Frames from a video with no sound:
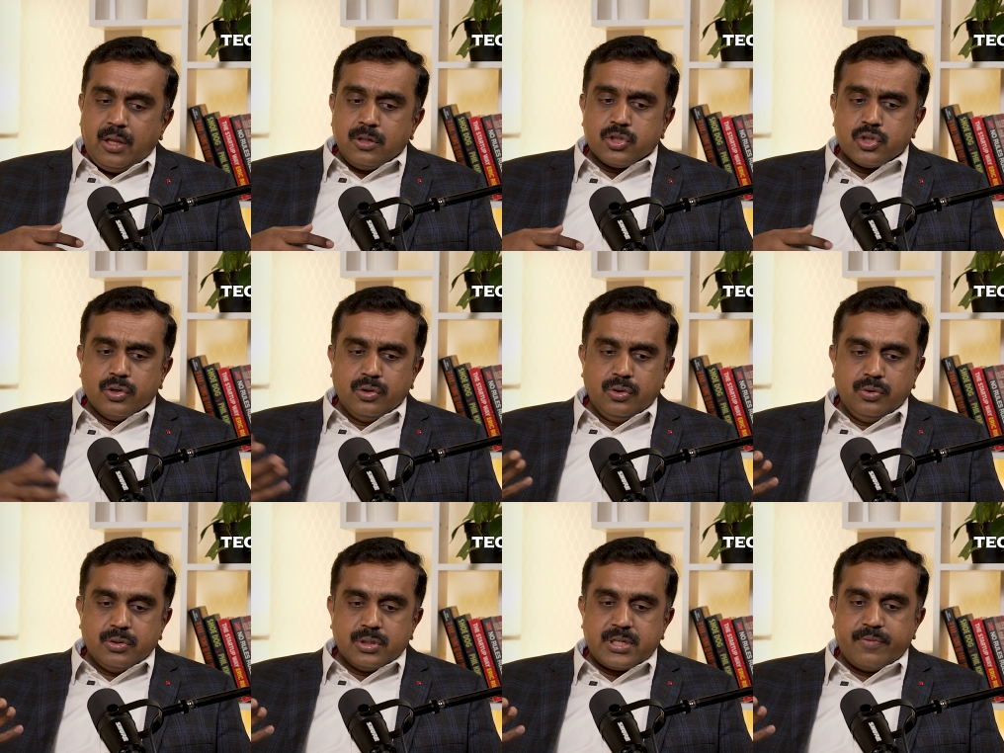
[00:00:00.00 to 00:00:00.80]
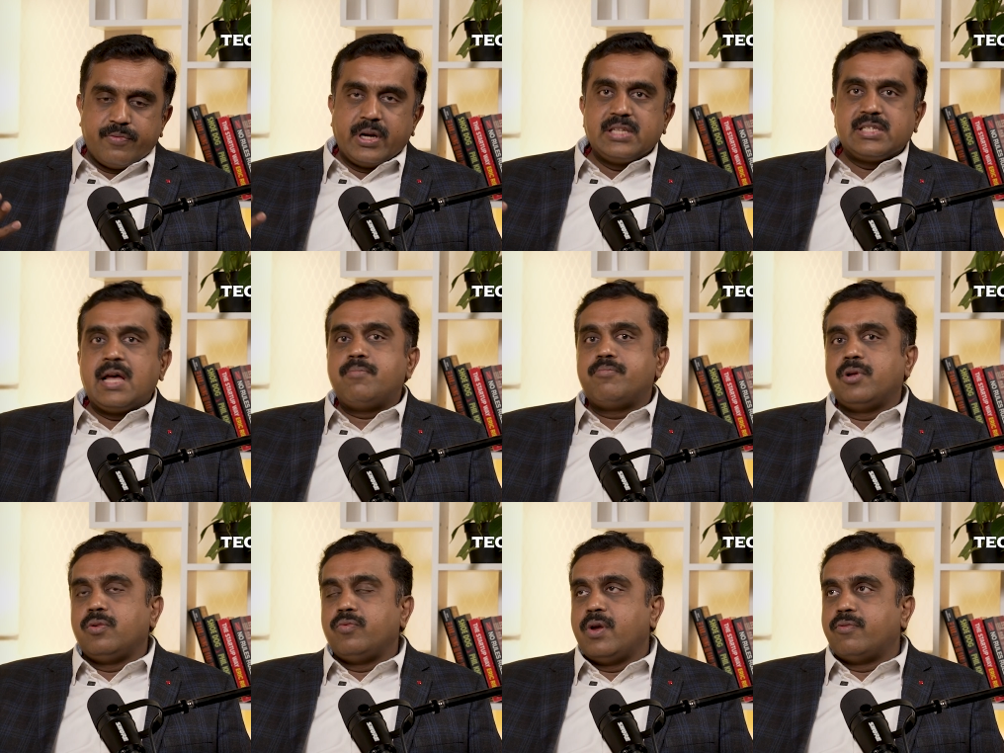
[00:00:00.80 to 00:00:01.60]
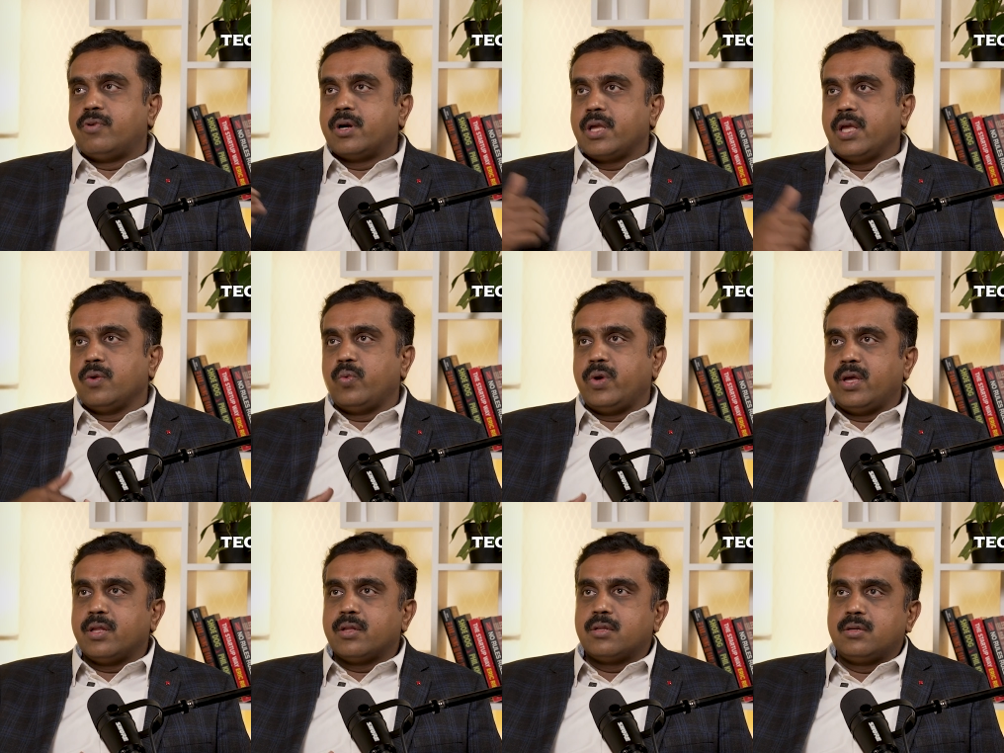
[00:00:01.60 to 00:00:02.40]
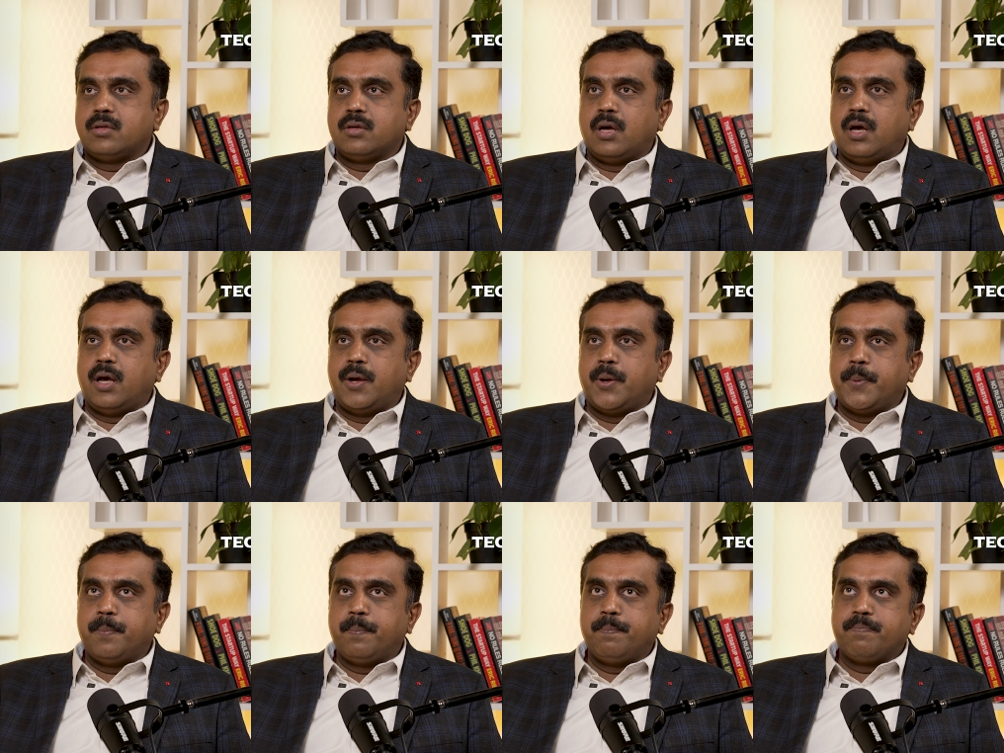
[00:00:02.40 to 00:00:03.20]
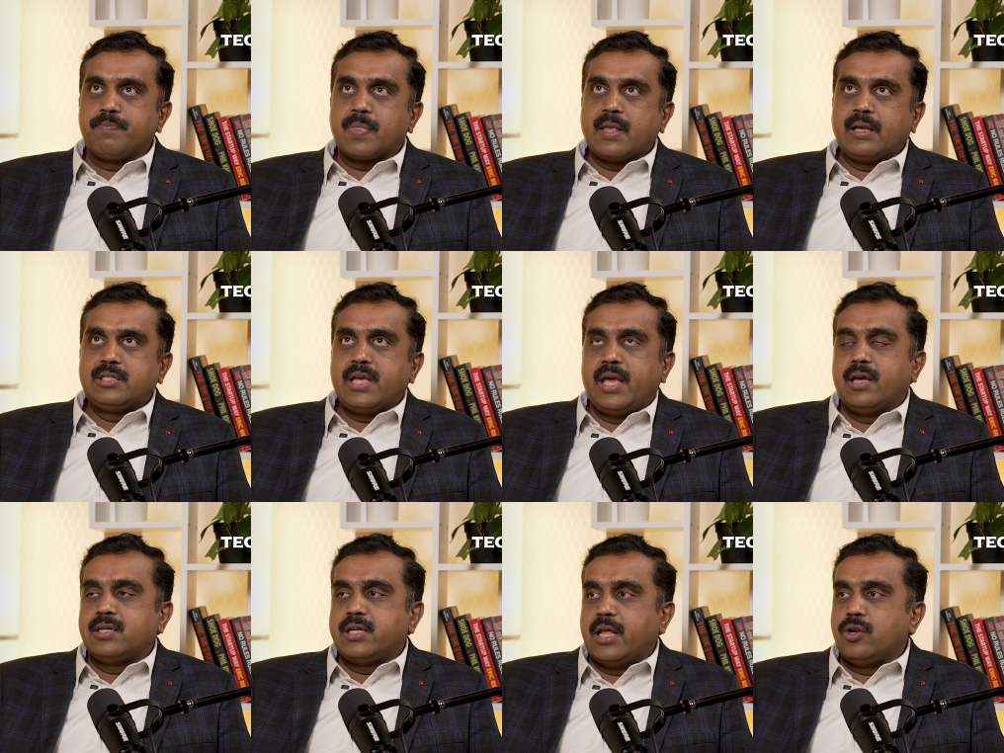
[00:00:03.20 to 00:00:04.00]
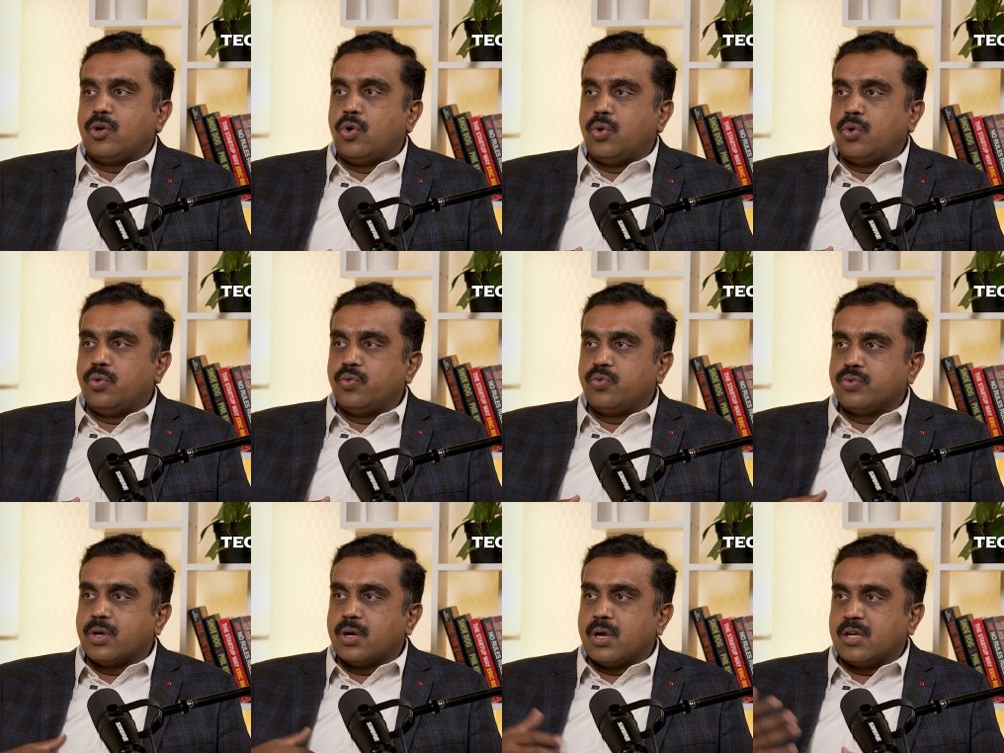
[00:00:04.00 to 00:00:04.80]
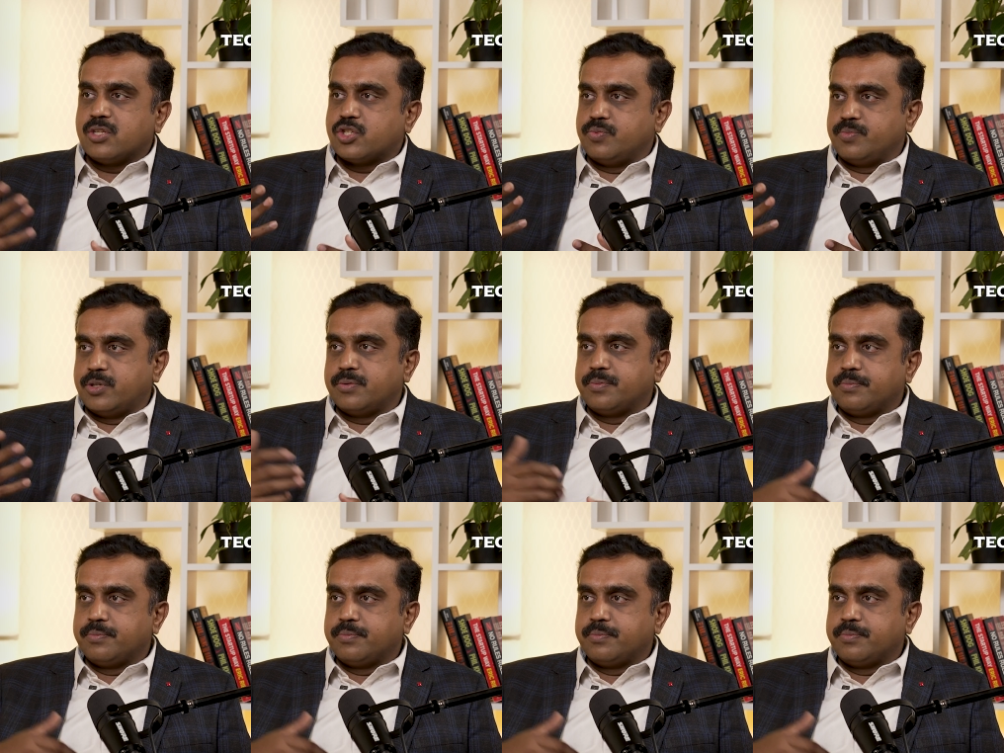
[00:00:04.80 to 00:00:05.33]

So say, for example, we are working with, say, a telco customer,